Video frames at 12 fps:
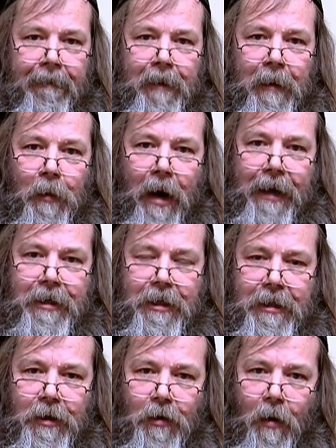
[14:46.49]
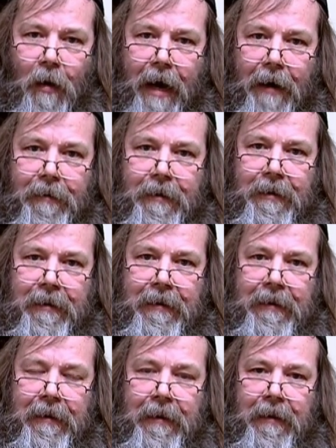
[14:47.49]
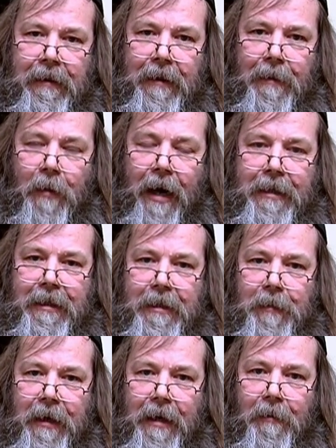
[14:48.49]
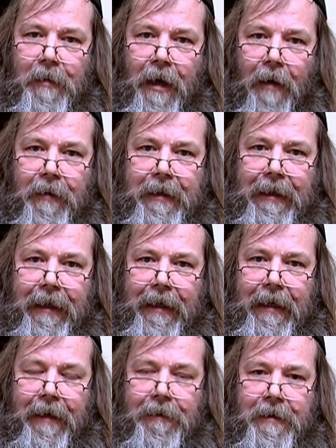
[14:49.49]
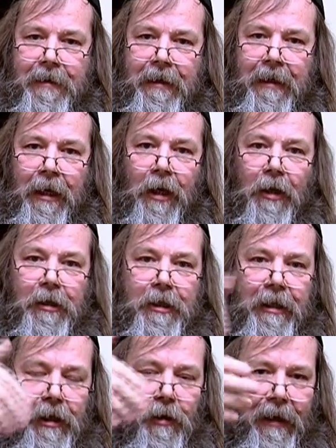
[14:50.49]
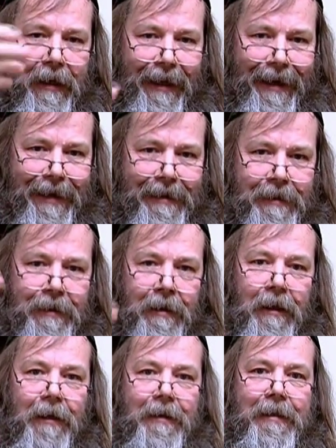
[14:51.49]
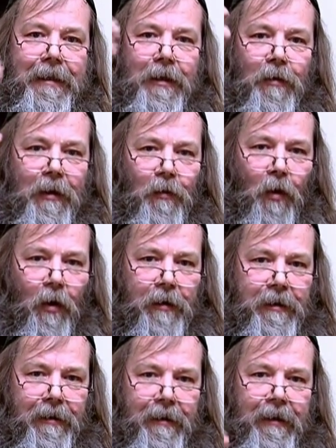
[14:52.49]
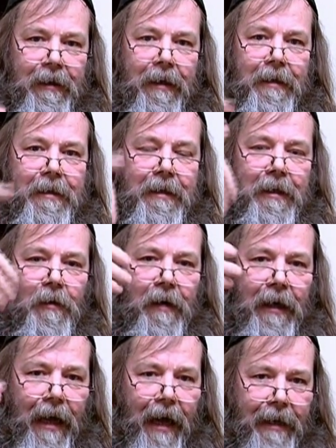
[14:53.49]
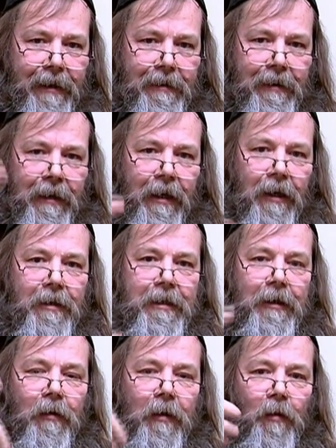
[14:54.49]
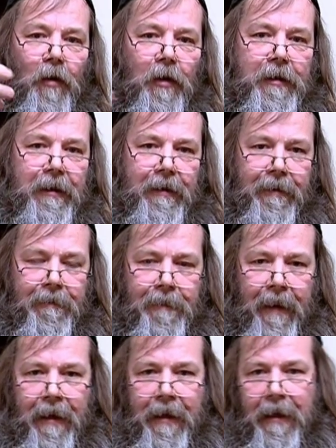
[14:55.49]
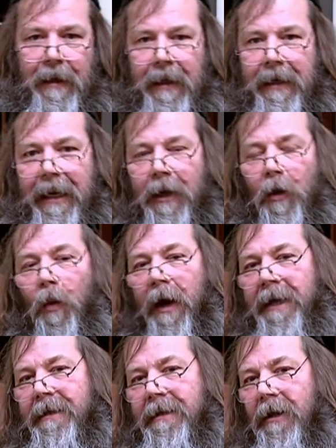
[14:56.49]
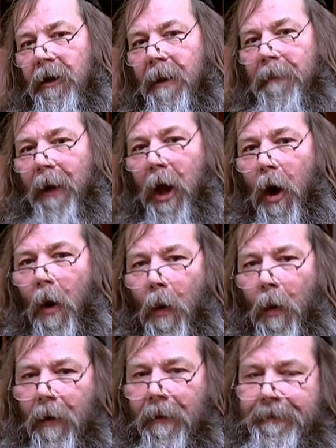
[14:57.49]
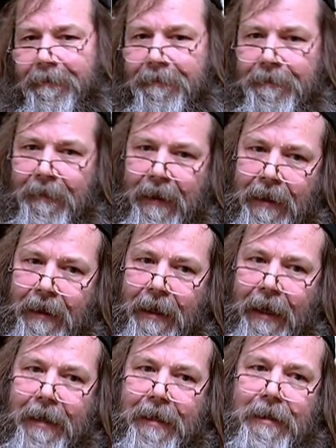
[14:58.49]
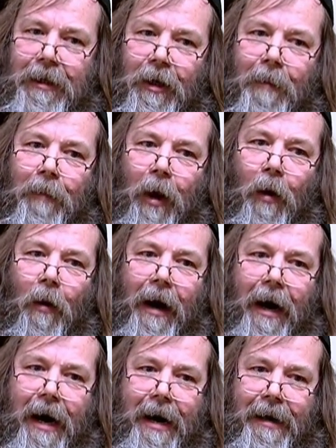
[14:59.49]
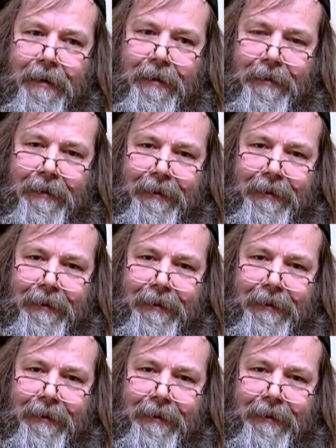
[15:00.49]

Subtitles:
The branches grow out. The branches become covered in leaves. Continue in light, continue in water. Continue in light, continue in water. Now the wind's going to blow. and it's going to blow hard.